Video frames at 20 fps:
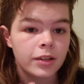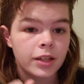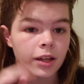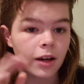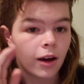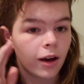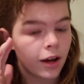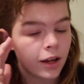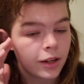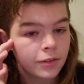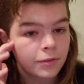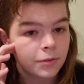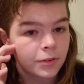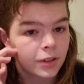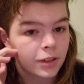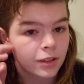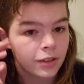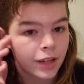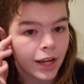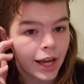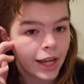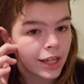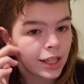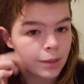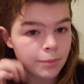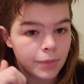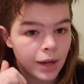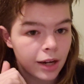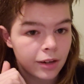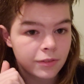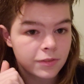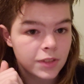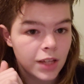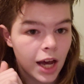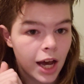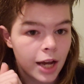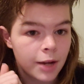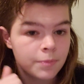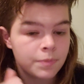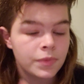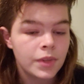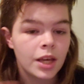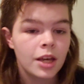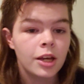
con for any amount of time,